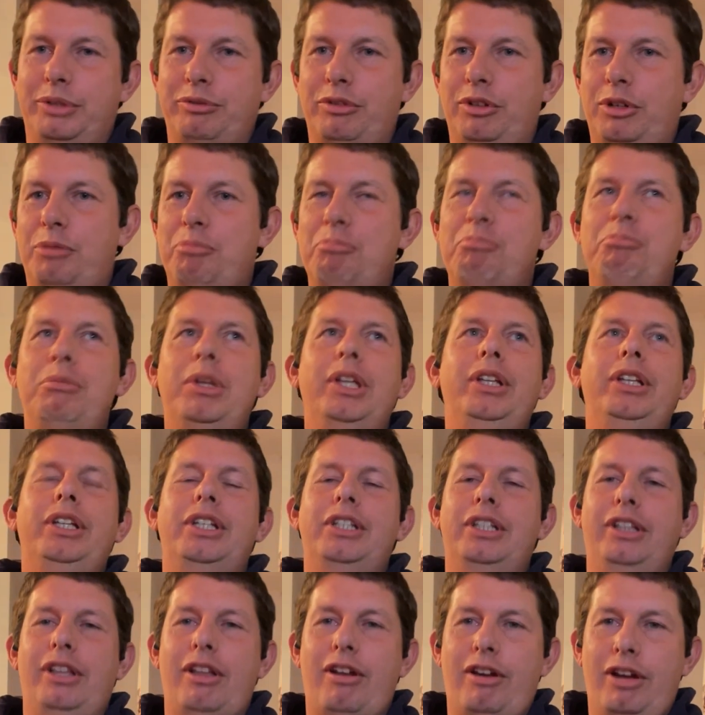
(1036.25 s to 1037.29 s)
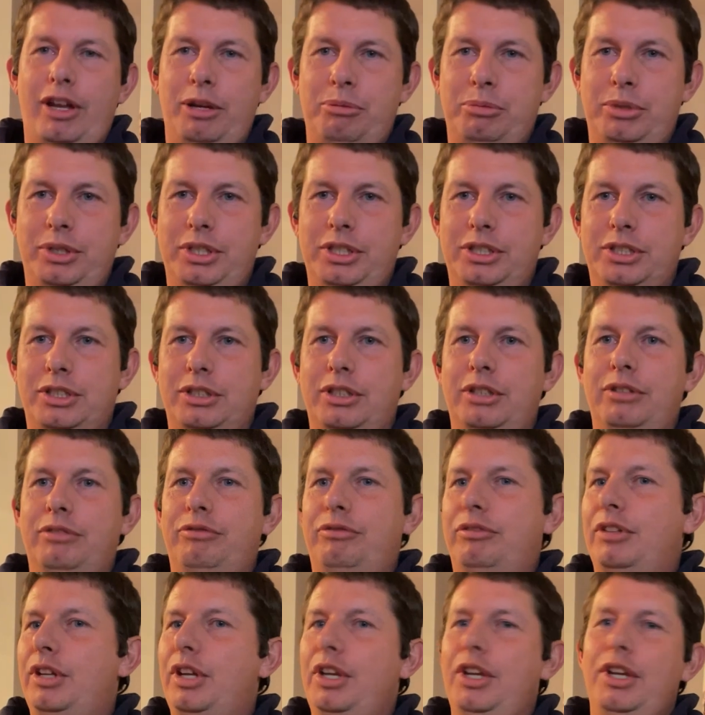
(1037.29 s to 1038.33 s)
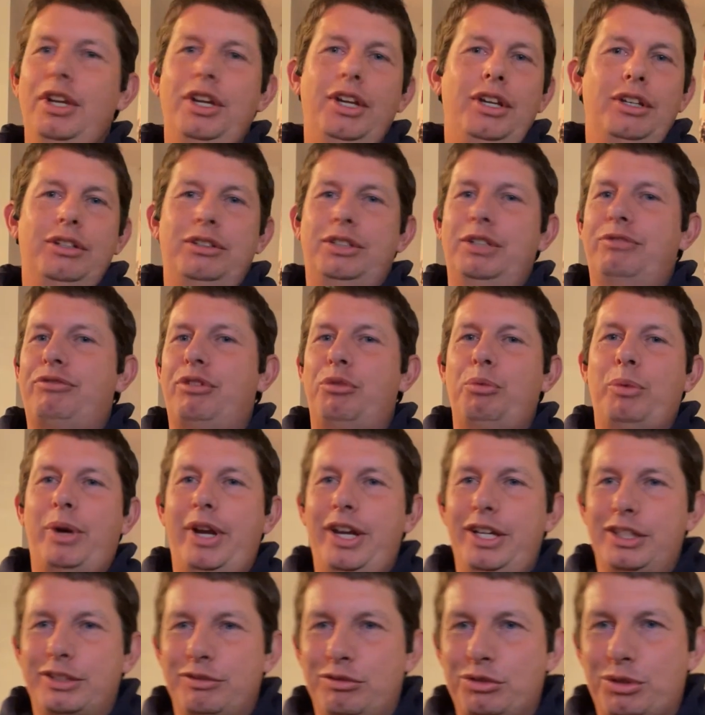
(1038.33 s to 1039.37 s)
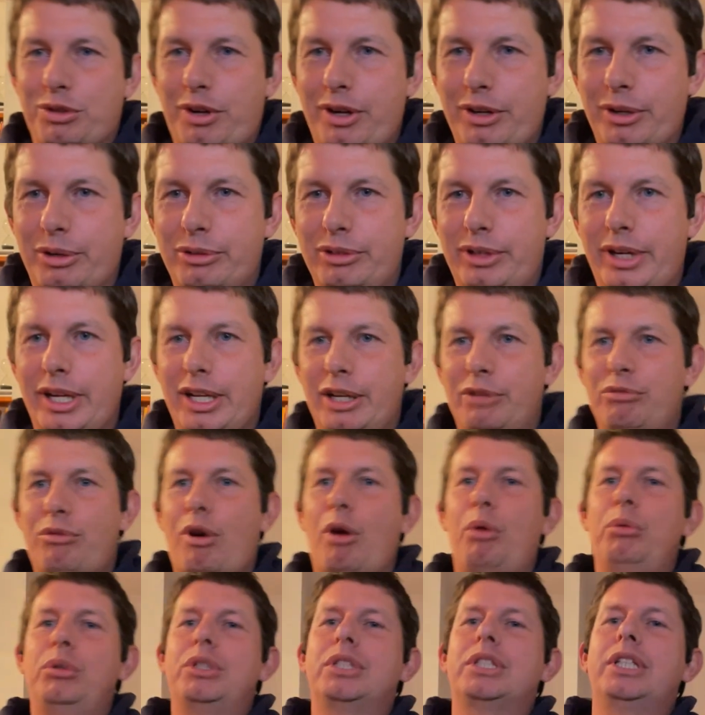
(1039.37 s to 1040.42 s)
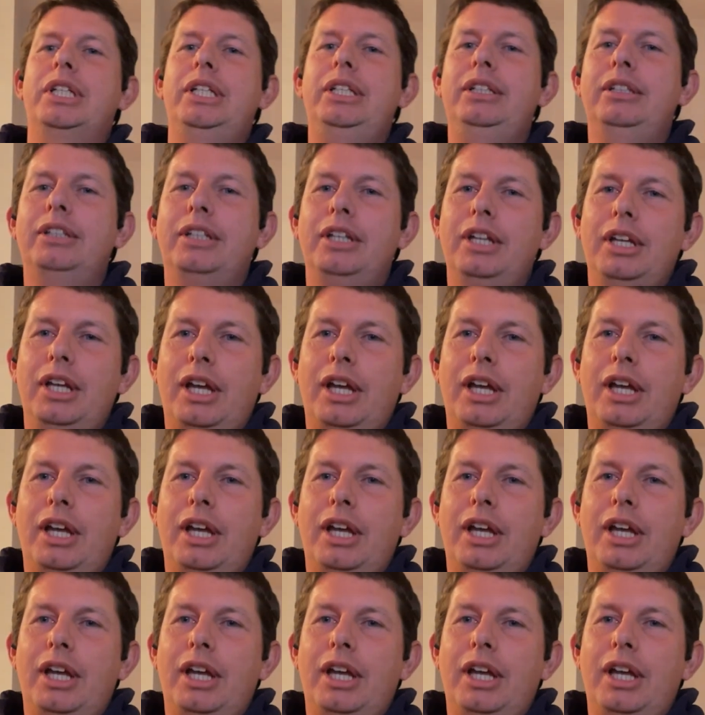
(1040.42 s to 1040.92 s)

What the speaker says: I've got a million libraries of different ways of trying to create a road scene.